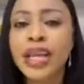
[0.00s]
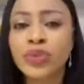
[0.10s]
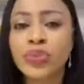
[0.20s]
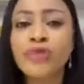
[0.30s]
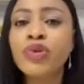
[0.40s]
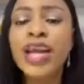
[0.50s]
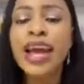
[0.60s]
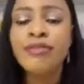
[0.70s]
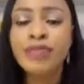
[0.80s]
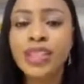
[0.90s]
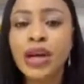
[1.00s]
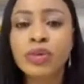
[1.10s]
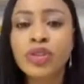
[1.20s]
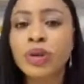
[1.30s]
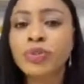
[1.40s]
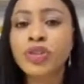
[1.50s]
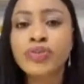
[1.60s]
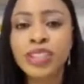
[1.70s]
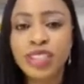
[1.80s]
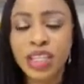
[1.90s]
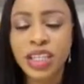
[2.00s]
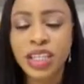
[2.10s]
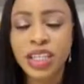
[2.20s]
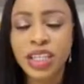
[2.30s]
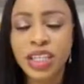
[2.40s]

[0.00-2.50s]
that we've known everything and we stop doing research.